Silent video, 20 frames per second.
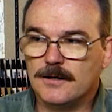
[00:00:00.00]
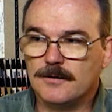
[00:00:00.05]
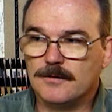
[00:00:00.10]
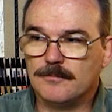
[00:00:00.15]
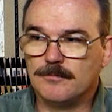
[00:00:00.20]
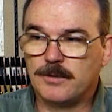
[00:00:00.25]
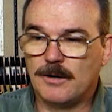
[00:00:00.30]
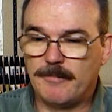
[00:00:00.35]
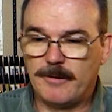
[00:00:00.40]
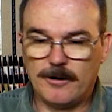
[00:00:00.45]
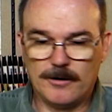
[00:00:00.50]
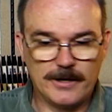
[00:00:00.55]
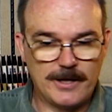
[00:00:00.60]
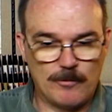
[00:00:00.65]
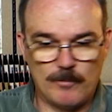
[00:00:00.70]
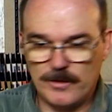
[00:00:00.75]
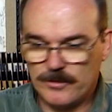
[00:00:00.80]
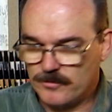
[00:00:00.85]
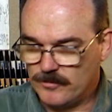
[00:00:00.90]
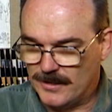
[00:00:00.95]
Primarily, I
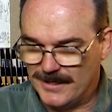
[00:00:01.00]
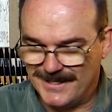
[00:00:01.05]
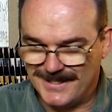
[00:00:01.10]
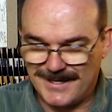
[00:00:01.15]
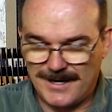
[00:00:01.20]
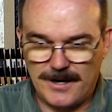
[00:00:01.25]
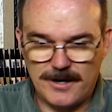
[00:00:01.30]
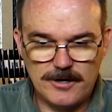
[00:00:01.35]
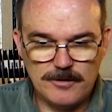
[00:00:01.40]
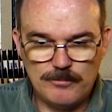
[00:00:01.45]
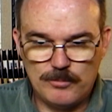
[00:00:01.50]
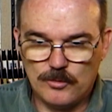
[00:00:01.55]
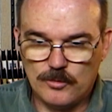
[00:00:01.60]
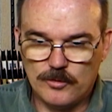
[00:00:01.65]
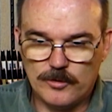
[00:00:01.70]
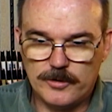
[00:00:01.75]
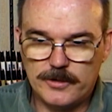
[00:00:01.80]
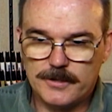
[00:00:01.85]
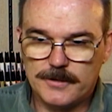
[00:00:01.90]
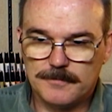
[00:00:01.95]
went through the entire
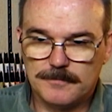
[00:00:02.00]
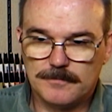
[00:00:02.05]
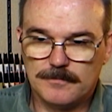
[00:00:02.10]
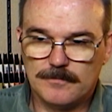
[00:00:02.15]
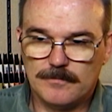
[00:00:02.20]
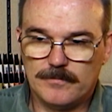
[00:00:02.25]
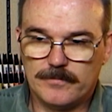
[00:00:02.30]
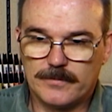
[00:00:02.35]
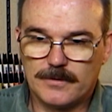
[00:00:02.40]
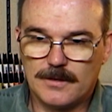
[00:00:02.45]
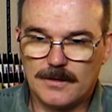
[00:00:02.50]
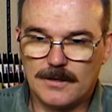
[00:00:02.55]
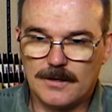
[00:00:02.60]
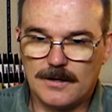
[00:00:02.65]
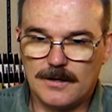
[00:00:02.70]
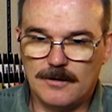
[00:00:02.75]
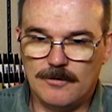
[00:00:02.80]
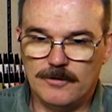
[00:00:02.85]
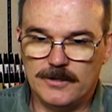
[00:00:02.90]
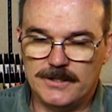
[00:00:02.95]
board,
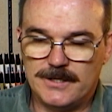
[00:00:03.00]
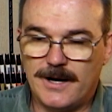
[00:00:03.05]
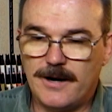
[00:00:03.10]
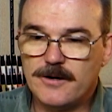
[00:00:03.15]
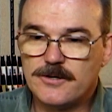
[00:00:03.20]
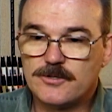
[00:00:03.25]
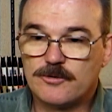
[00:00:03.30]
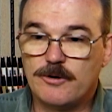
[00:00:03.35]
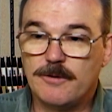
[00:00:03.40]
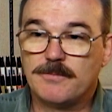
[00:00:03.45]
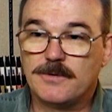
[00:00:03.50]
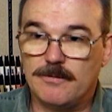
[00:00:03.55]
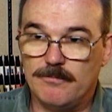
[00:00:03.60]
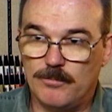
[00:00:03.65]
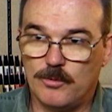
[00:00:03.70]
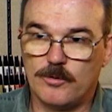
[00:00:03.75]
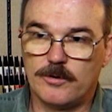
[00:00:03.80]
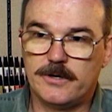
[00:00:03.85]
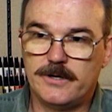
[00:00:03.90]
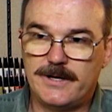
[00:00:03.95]
entire script, and
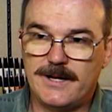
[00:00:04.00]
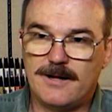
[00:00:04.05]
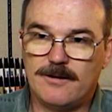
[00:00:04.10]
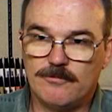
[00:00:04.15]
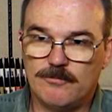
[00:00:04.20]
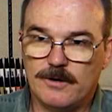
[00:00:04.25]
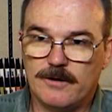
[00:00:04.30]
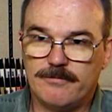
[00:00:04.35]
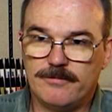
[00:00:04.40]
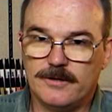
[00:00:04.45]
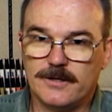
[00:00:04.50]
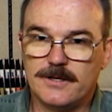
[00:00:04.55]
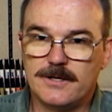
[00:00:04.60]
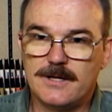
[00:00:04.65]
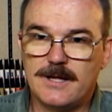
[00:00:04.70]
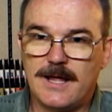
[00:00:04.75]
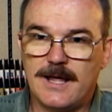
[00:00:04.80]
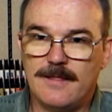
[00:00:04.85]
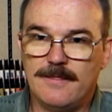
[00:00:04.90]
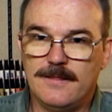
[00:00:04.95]
boarded it out roughly.
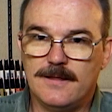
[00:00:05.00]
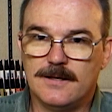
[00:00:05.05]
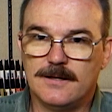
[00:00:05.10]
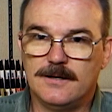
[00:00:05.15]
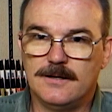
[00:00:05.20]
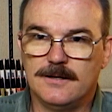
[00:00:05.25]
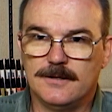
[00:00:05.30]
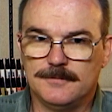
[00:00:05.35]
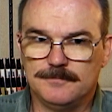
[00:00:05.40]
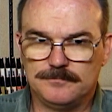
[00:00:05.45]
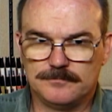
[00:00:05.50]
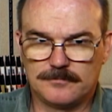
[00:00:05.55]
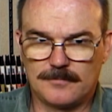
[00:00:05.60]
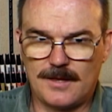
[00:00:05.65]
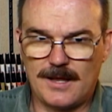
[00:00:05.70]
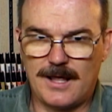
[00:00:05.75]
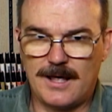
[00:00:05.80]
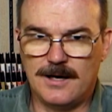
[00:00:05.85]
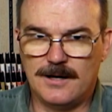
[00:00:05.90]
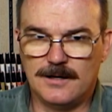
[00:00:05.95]
And then
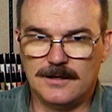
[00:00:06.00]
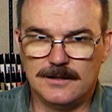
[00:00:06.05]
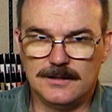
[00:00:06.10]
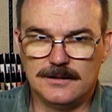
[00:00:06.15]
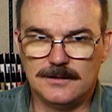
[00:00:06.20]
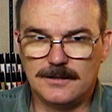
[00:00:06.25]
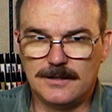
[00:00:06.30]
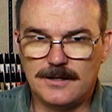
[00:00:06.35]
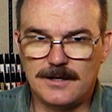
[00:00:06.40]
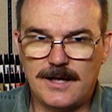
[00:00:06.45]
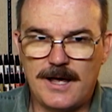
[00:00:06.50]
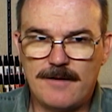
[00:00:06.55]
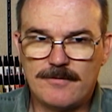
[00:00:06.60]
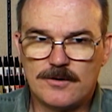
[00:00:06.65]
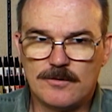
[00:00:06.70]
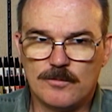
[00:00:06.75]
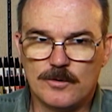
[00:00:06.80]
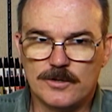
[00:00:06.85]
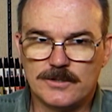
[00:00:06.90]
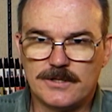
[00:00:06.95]

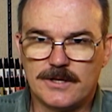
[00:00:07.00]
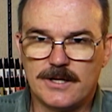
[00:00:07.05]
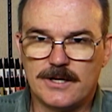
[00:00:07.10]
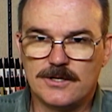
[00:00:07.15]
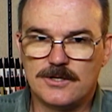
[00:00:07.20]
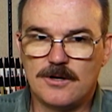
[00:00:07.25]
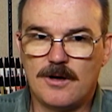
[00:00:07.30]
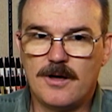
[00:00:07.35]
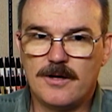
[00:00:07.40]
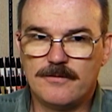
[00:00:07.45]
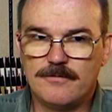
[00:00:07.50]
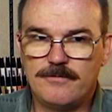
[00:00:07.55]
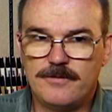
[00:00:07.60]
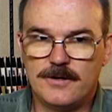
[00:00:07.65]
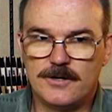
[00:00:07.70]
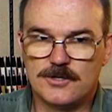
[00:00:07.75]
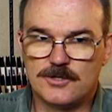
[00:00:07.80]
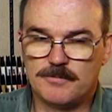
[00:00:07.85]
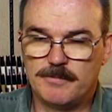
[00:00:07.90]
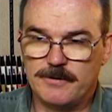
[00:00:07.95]
afterwards, I think Don
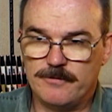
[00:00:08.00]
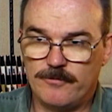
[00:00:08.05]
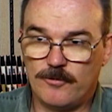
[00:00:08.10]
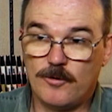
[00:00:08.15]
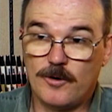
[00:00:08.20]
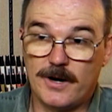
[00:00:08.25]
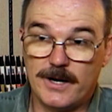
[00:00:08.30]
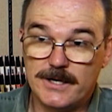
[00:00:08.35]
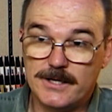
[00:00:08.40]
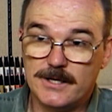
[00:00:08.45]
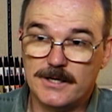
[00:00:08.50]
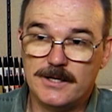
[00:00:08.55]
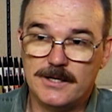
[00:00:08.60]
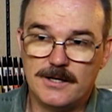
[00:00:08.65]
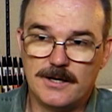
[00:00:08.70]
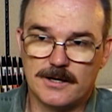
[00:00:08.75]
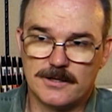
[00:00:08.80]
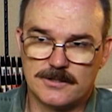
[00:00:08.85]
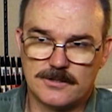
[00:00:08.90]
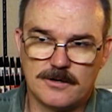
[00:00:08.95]
finished before I did. He
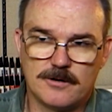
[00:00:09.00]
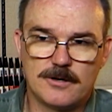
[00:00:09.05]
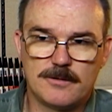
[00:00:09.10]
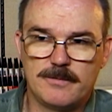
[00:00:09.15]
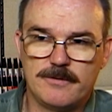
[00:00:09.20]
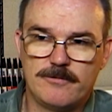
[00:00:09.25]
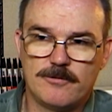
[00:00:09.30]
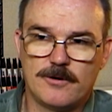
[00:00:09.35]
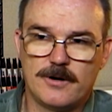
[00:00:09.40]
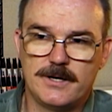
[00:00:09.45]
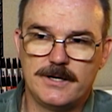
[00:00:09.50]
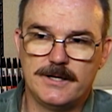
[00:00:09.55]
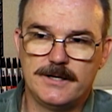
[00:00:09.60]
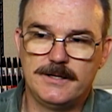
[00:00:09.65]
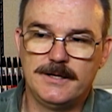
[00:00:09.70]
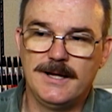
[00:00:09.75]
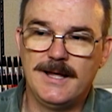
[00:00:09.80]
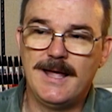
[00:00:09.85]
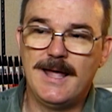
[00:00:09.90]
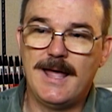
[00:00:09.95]
got started before I
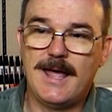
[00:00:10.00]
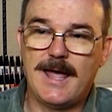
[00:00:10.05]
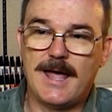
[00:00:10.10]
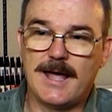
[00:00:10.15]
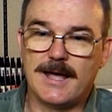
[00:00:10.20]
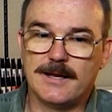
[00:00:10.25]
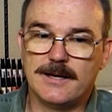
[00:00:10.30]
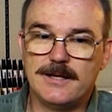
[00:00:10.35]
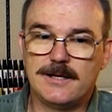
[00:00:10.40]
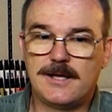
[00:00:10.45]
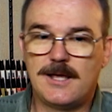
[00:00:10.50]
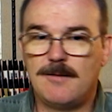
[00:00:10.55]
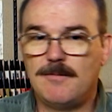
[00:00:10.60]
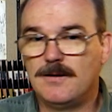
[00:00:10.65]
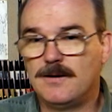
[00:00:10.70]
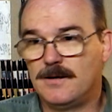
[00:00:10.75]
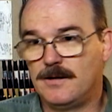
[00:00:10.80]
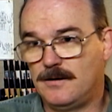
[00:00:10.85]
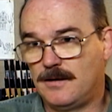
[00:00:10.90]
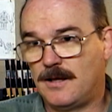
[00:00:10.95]
did, and he came
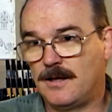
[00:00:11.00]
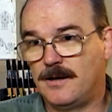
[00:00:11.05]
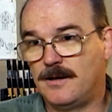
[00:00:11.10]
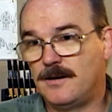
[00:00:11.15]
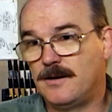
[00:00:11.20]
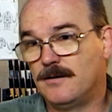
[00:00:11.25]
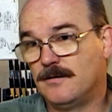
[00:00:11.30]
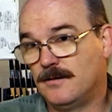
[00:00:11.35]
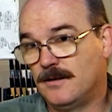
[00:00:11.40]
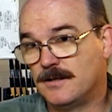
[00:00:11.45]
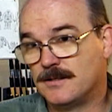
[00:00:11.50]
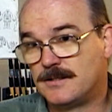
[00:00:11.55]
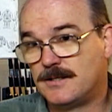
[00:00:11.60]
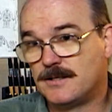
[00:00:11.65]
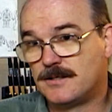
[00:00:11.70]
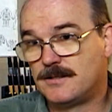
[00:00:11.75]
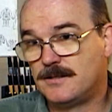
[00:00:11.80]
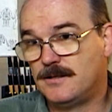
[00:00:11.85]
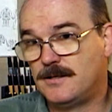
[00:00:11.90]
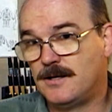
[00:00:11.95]
in and
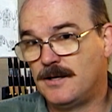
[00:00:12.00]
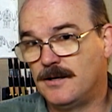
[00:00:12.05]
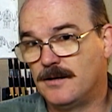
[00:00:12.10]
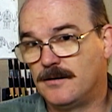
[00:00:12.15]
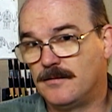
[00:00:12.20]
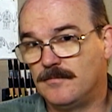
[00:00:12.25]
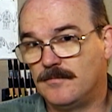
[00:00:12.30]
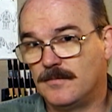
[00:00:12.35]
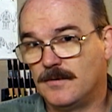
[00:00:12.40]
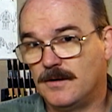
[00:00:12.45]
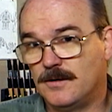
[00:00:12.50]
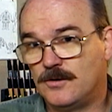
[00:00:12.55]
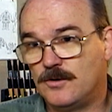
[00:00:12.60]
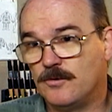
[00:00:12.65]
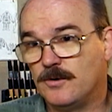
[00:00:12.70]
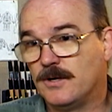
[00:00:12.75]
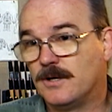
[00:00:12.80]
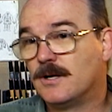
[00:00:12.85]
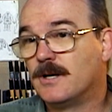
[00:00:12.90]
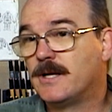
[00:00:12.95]
assisted in
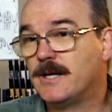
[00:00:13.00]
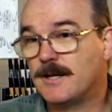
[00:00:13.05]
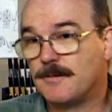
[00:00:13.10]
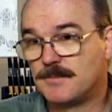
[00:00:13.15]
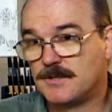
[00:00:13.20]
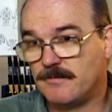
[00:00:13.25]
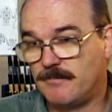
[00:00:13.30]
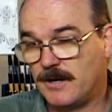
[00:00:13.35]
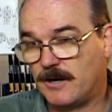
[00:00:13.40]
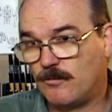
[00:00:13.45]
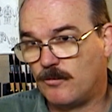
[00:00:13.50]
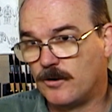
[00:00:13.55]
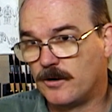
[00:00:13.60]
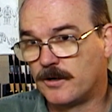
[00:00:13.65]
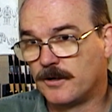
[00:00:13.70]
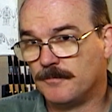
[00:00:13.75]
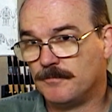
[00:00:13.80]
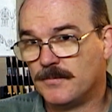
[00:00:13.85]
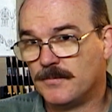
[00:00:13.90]
doing cleanups of my work.